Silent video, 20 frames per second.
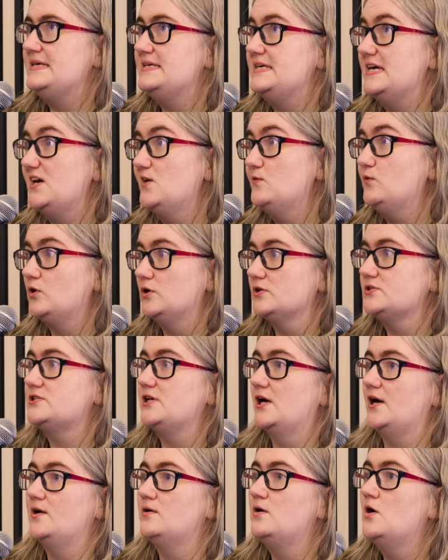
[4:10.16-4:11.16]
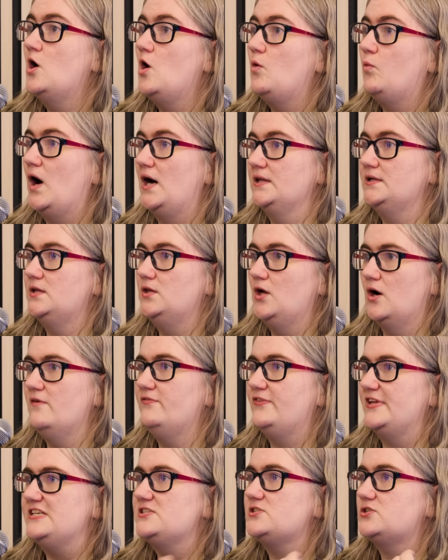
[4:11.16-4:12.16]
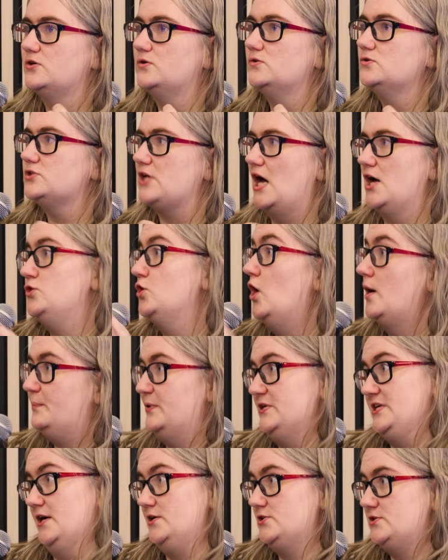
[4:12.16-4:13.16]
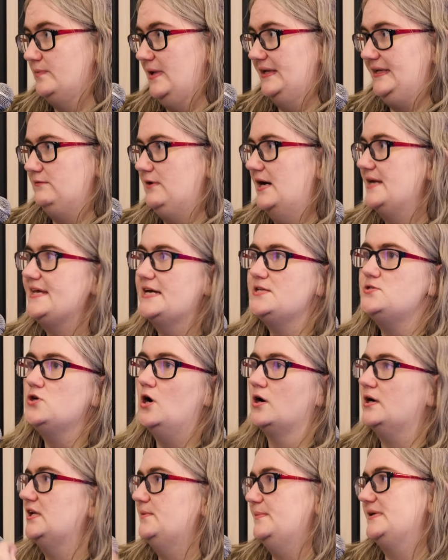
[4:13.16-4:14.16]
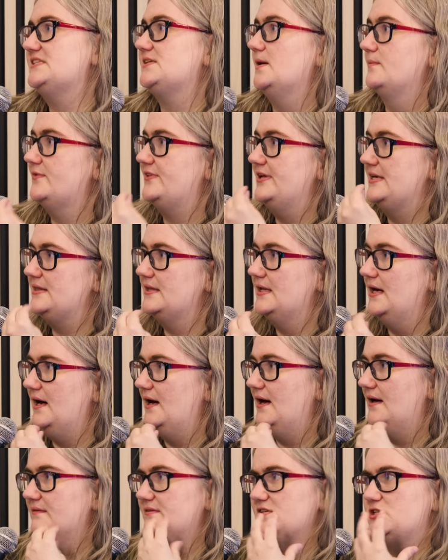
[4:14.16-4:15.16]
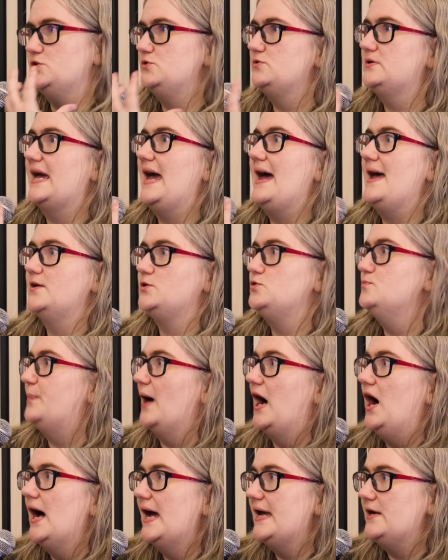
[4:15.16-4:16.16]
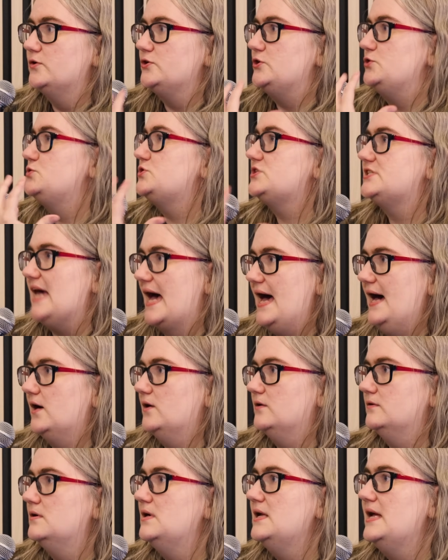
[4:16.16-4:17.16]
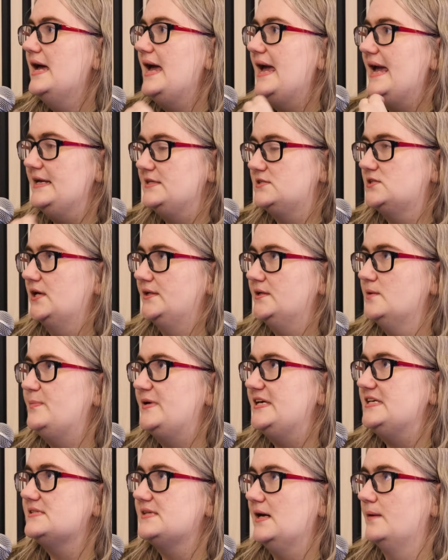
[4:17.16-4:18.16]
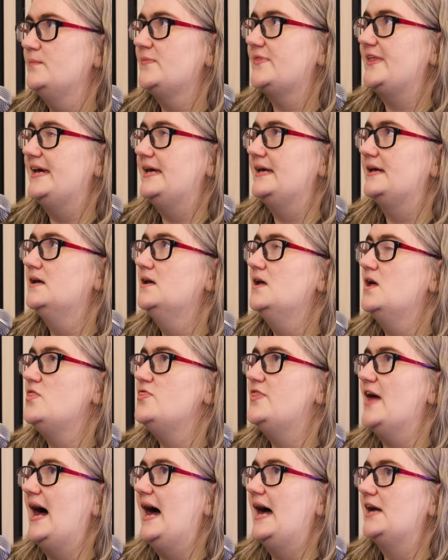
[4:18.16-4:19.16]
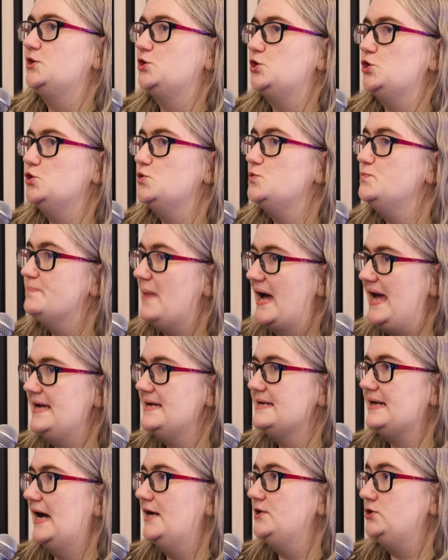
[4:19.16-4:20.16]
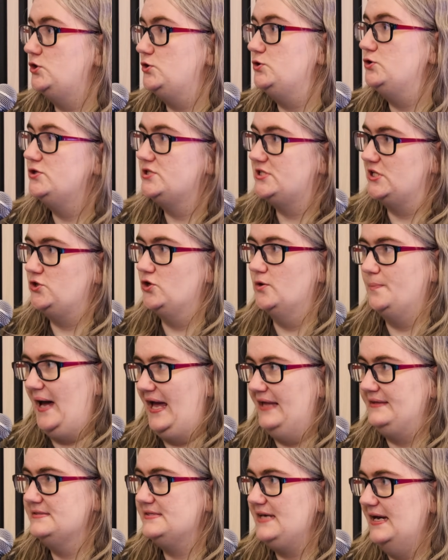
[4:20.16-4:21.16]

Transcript: year or so, while a lot of these tools are not production ready, right? They're not going to be something that you get, you buy, or you sell. Yep. It's going to be something that you make and you use in your pen